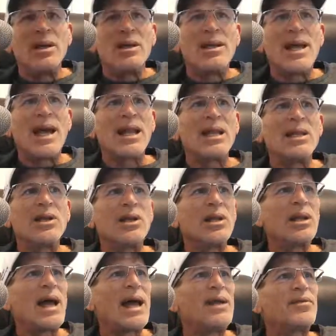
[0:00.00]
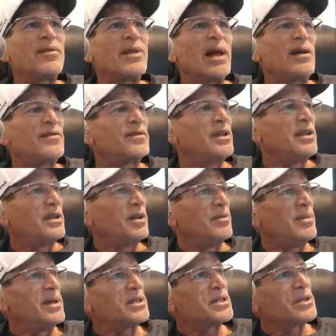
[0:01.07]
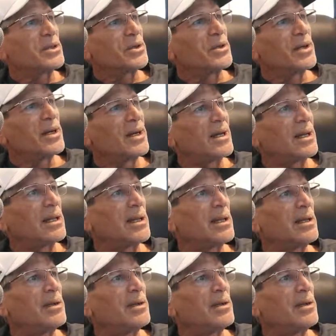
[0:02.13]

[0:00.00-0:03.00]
you had a little life left in you, Mr.